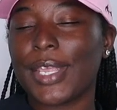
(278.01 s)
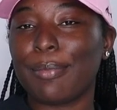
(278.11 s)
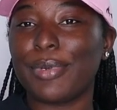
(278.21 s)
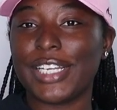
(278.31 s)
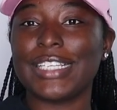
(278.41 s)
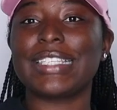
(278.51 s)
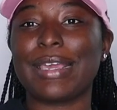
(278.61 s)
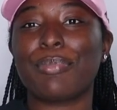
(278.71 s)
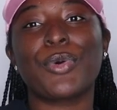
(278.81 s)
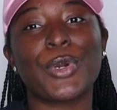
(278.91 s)
But it's
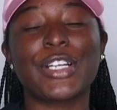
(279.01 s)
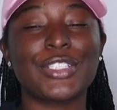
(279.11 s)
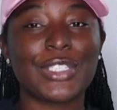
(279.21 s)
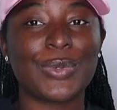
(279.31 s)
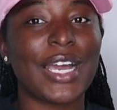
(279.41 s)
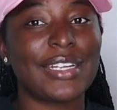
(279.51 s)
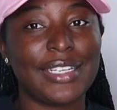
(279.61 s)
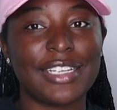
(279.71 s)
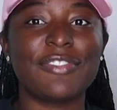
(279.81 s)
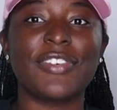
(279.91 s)
important to
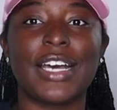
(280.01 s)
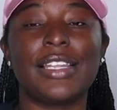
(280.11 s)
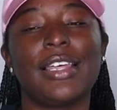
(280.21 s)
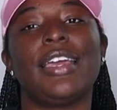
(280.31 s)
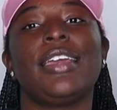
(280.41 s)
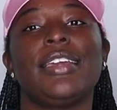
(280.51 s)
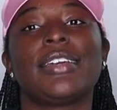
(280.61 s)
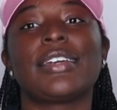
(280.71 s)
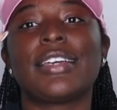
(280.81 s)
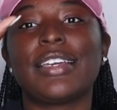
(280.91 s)
identify,
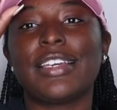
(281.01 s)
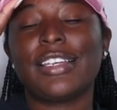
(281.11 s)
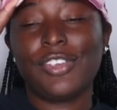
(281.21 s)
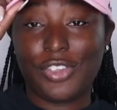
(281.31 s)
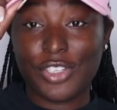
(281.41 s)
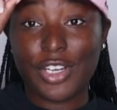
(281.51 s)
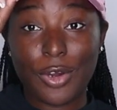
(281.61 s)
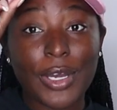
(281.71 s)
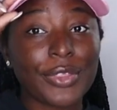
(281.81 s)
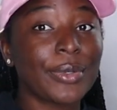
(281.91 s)
like, you're
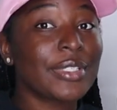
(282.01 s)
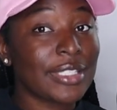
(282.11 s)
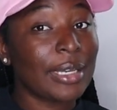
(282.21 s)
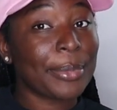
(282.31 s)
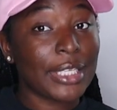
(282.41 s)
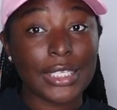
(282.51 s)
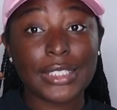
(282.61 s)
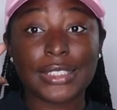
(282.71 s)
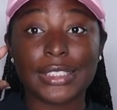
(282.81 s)
going through something,